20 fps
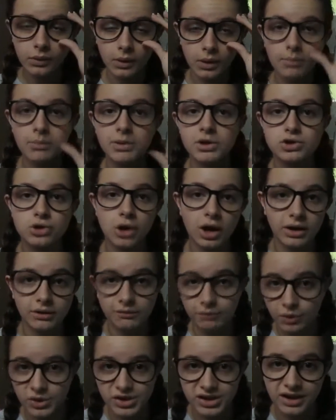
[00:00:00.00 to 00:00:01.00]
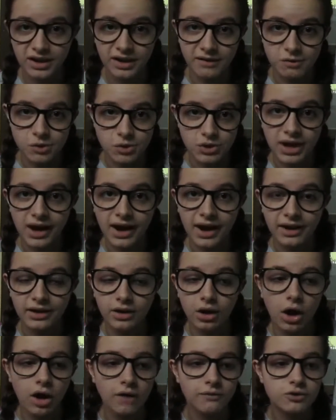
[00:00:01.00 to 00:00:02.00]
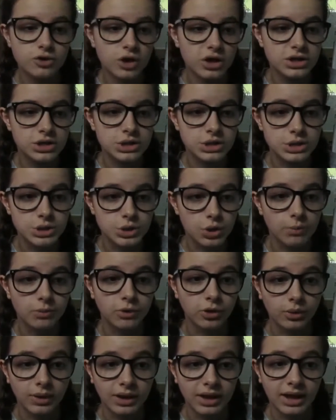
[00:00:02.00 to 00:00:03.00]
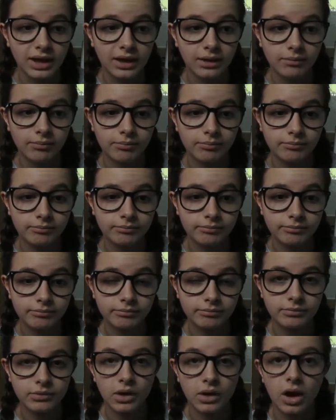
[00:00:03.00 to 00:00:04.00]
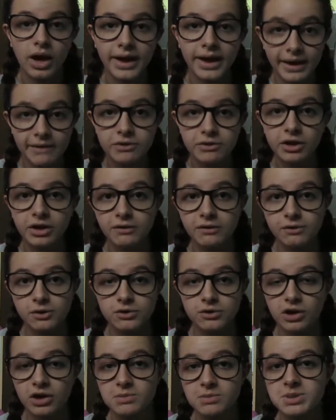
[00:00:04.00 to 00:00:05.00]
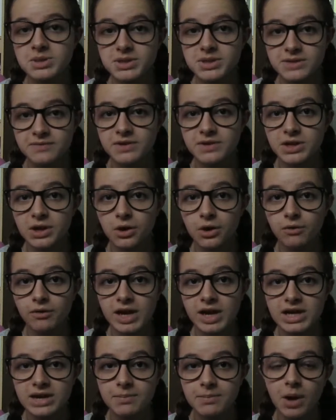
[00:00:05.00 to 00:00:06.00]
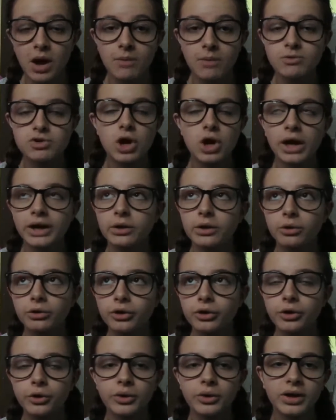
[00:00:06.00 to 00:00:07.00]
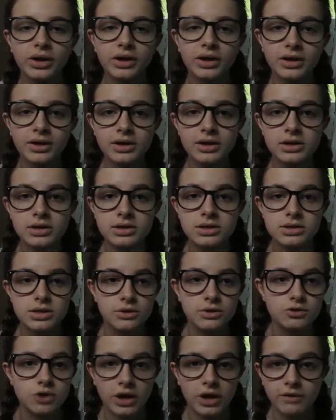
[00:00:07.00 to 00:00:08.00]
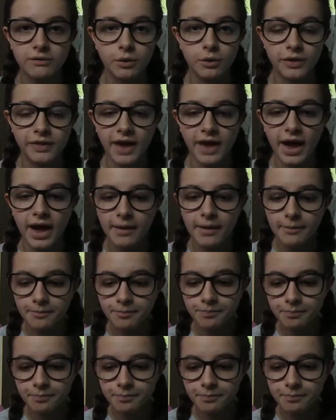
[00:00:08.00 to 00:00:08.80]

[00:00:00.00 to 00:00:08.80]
But try and avoid it if you can. I've tried to stop doing it. I have done it a few times in this video already, but I'm trying not to. So try and avoid that.